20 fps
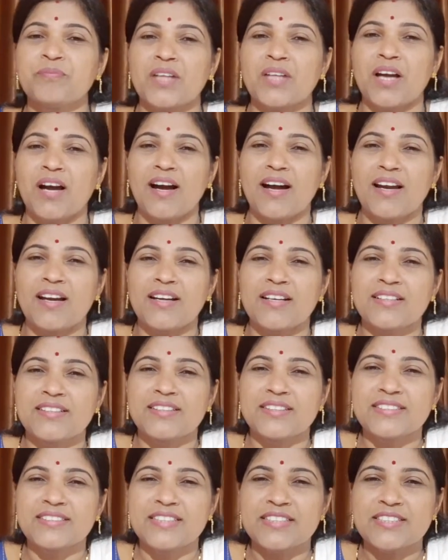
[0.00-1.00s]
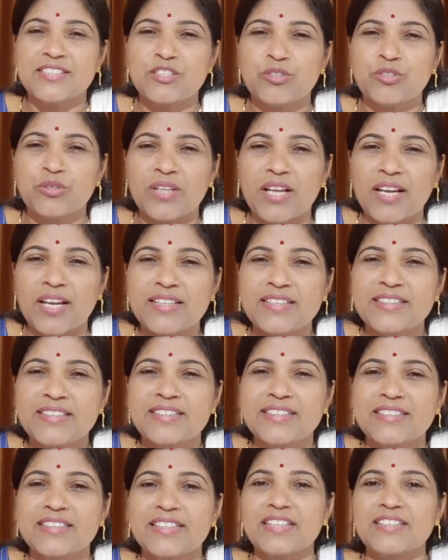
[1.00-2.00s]
and yes, Sonali,
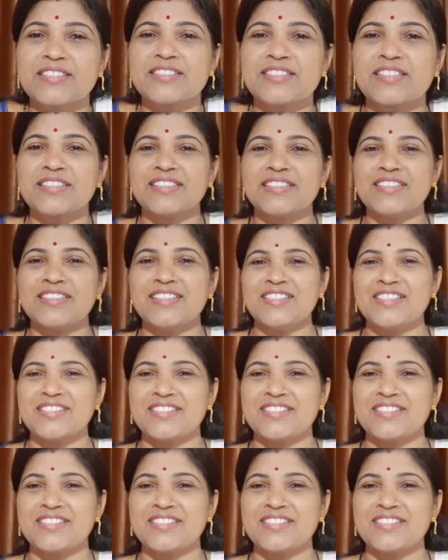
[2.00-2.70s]
Gitanjali,